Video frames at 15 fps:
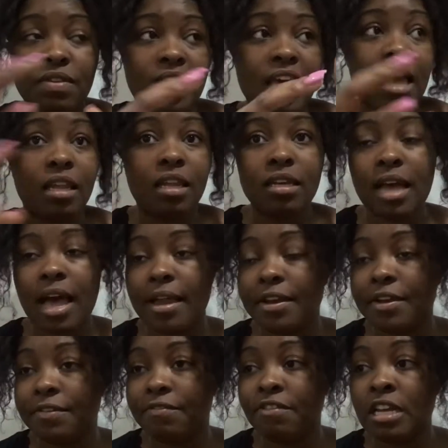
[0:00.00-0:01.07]
hella kind
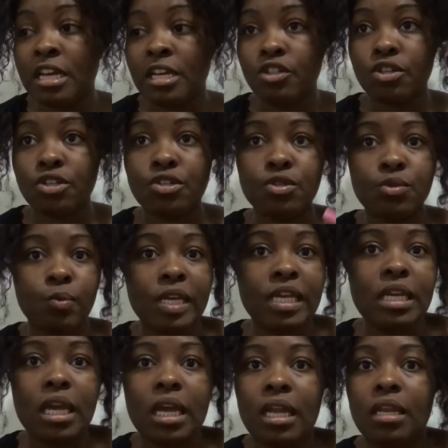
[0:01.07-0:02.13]
of just
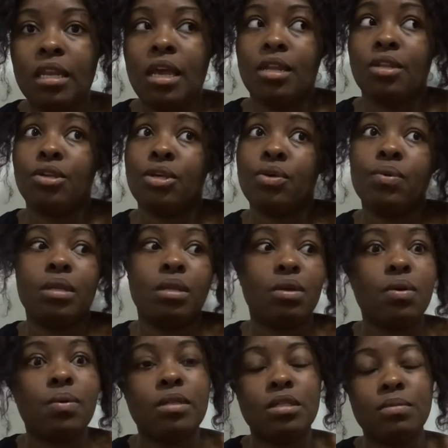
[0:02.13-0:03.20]
sweet and, and cute and
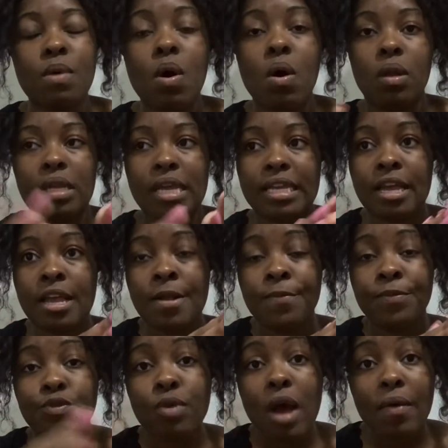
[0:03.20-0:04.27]
little and small like
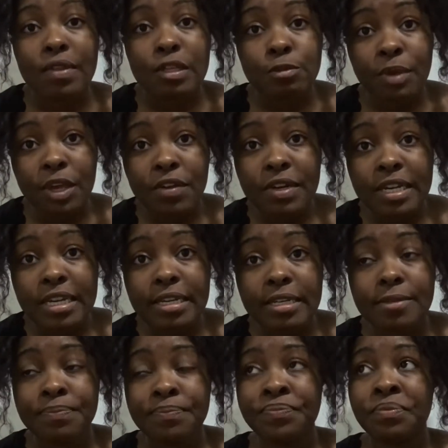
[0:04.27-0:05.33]
throughout this period.
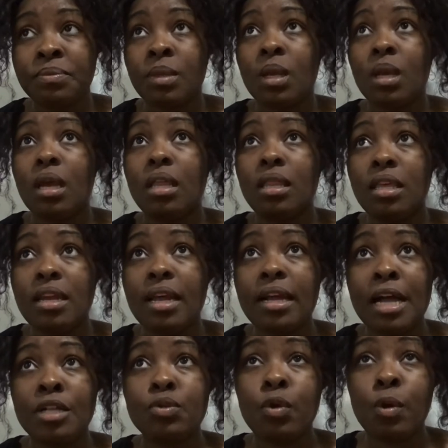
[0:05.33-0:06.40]
And then I
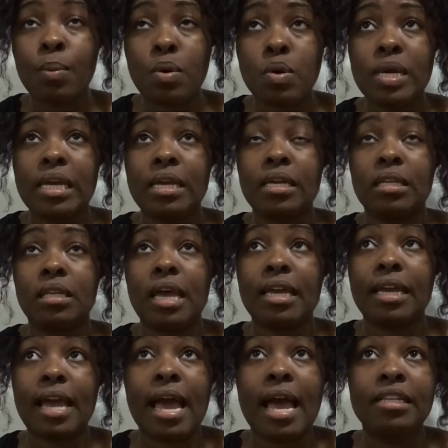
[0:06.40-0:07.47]
got to a point
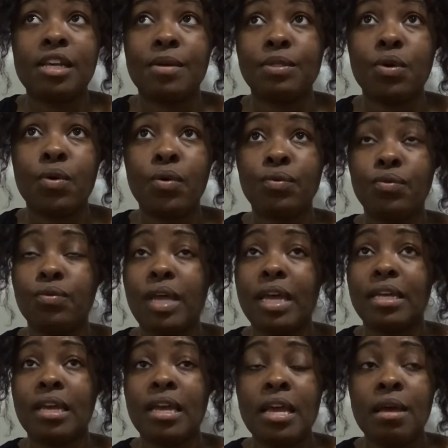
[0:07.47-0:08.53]
like as I was going through
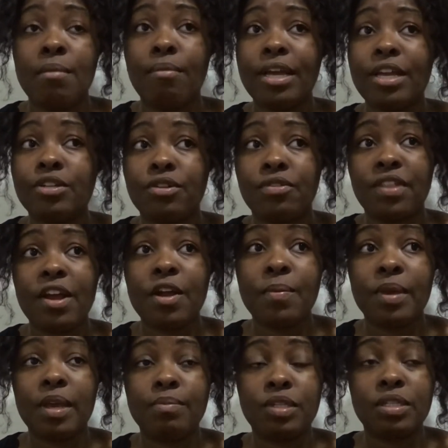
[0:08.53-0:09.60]
like my years of therapy,
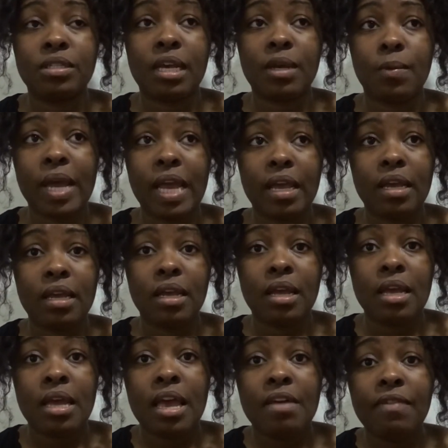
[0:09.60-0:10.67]
I'm just like, wait,
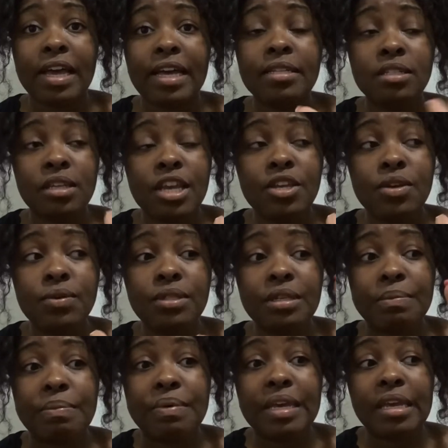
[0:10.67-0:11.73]
if I continue to
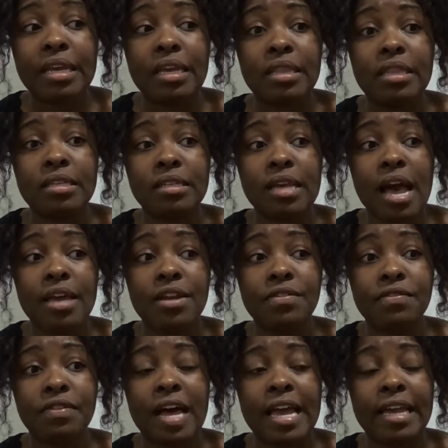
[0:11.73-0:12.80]
be this kind of
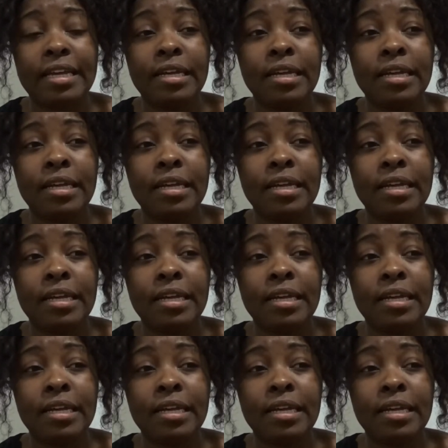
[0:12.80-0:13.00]
like